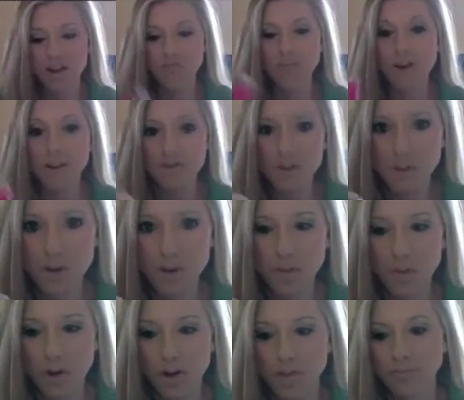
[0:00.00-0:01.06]
Forever
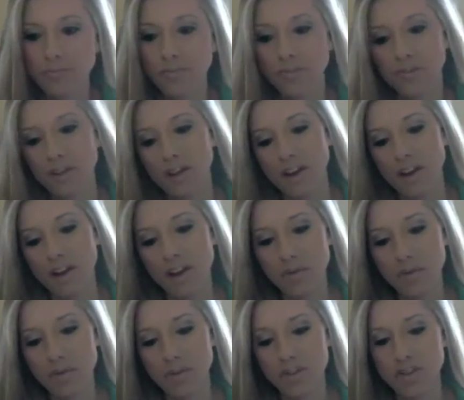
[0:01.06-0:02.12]
21. It
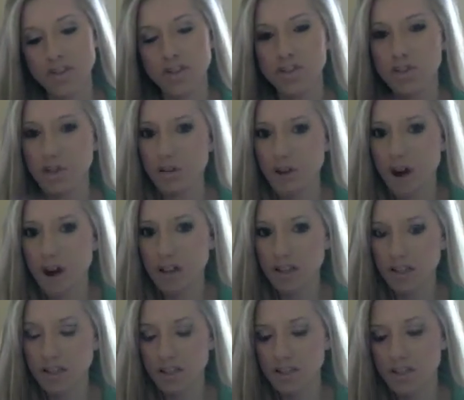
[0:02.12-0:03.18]
was
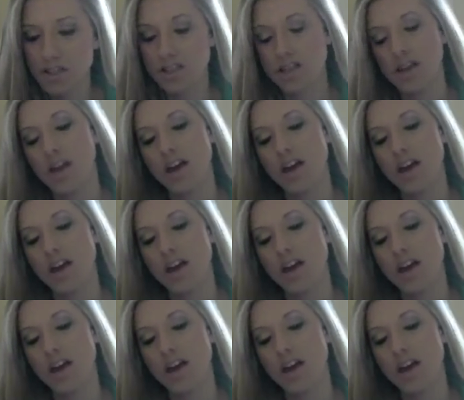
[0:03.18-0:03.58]
$2,